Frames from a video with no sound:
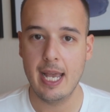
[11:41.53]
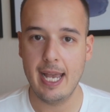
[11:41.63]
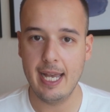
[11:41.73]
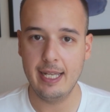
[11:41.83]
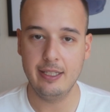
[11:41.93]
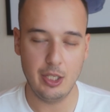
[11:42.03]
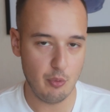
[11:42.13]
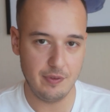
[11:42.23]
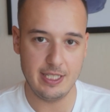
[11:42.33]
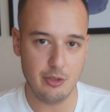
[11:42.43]
And
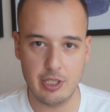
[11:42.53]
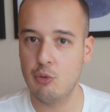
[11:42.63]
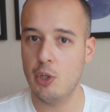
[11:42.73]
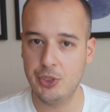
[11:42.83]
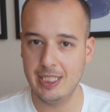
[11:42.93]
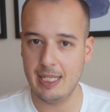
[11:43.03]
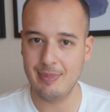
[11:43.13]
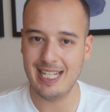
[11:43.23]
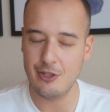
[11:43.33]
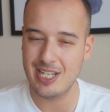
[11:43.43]
with this you can rotate them
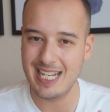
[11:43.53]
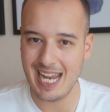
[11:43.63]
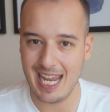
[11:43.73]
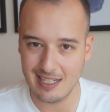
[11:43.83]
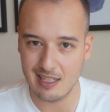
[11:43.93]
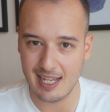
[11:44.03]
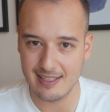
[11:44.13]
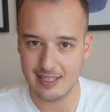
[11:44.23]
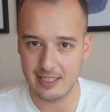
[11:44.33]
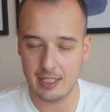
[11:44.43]
and then you can
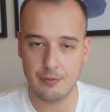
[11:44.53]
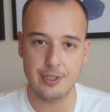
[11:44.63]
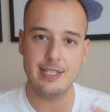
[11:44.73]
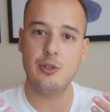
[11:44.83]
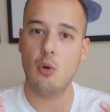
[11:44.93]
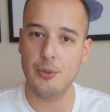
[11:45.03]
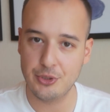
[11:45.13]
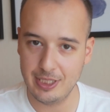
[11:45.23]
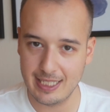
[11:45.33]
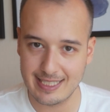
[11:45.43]
analyze it. And for this you
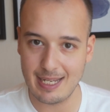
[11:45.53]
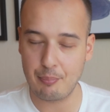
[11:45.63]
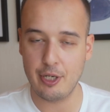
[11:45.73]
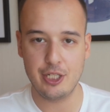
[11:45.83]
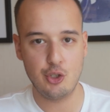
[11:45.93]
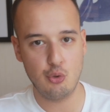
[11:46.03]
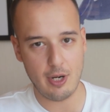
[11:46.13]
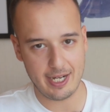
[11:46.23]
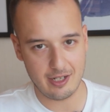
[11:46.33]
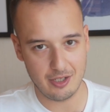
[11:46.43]
also need a separate
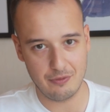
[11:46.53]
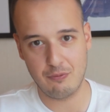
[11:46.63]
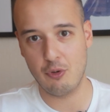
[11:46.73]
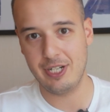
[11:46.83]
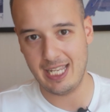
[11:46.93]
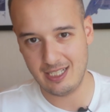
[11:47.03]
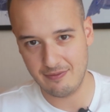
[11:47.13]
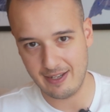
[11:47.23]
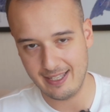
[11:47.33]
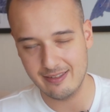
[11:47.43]
tracker for
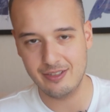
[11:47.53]
native ads.